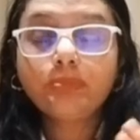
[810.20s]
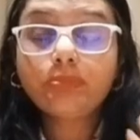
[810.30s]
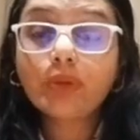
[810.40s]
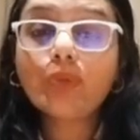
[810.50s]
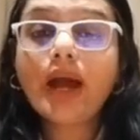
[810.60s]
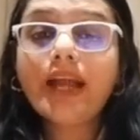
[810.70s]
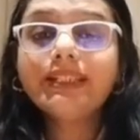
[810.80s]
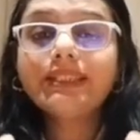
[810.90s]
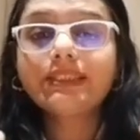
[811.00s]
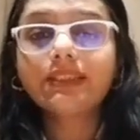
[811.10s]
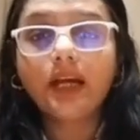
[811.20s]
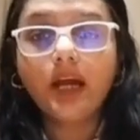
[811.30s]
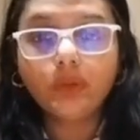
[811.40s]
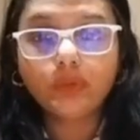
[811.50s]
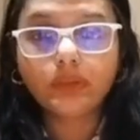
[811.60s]
provides the
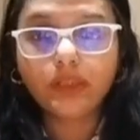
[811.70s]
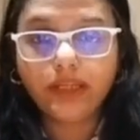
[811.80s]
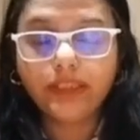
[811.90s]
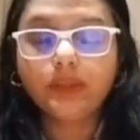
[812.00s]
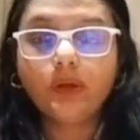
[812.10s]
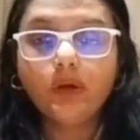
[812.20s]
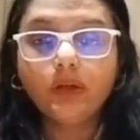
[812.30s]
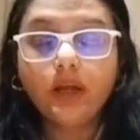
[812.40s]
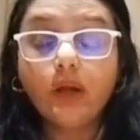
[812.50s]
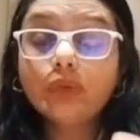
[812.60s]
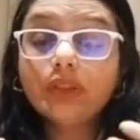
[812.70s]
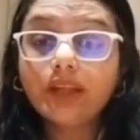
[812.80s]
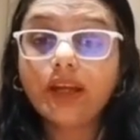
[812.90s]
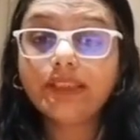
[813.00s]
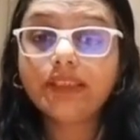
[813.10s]

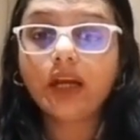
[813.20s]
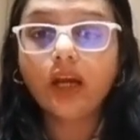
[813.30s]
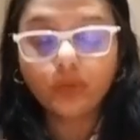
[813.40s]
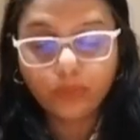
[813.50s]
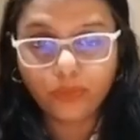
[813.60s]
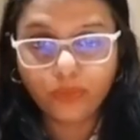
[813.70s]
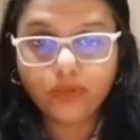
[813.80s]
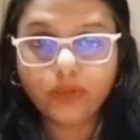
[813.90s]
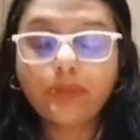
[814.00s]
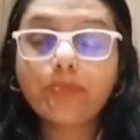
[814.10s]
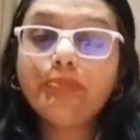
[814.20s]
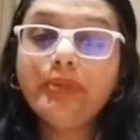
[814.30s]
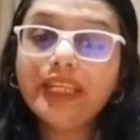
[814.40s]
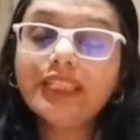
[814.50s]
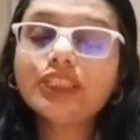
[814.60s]
outlined output
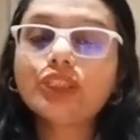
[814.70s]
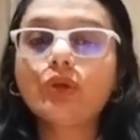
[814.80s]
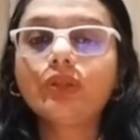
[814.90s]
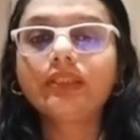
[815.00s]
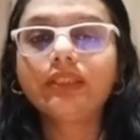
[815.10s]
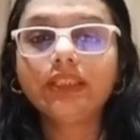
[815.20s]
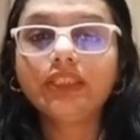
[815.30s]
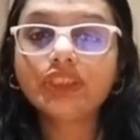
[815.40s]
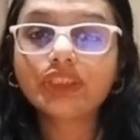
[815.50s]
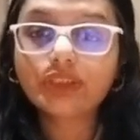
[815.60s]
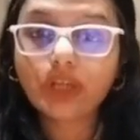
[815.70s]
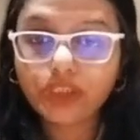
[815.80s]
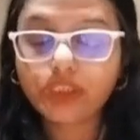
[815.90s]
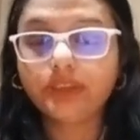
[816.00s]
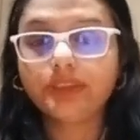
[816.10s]
based on the
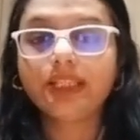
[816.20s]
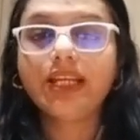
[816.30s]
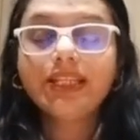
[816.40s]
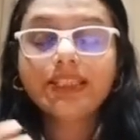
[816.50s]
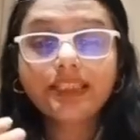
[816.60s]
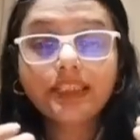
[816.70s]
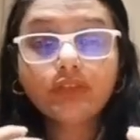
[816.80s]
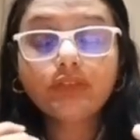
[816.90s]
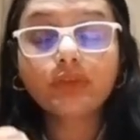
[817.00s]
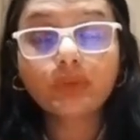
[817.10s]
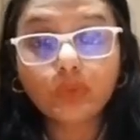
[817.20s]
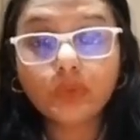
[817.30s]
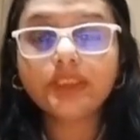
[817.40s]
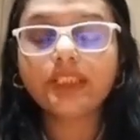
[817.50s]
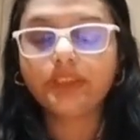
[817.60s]
instructions, set of
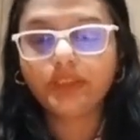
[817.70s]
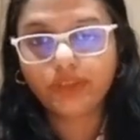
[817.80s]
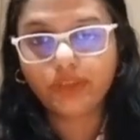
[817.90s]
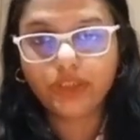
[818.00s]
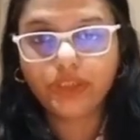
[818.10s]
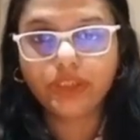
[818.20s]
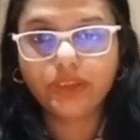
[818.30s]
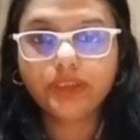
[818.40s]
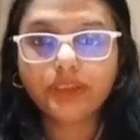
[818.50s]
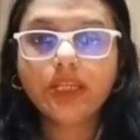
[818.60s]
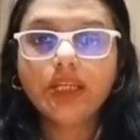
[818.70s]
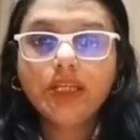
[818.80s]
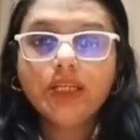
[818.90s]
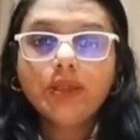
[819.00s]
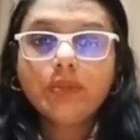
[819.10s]
rules and instructions
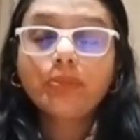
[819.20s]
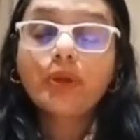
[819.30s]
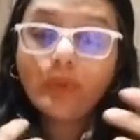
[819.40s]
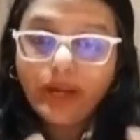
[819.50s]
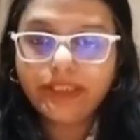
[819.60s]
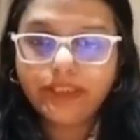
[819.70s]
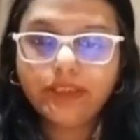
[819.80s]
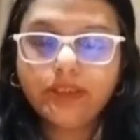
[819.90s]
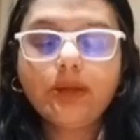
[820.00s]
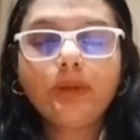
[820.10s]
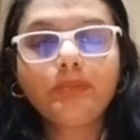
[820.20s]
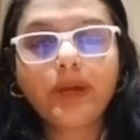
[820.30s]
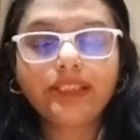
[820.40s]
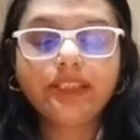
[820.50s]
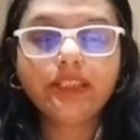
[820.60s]
provided
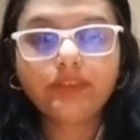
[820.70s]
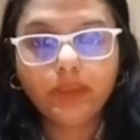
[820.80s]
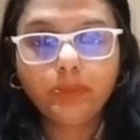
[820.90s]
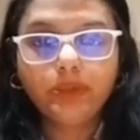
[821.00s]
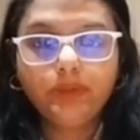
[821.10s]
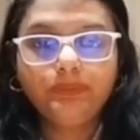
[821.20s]
by the developer.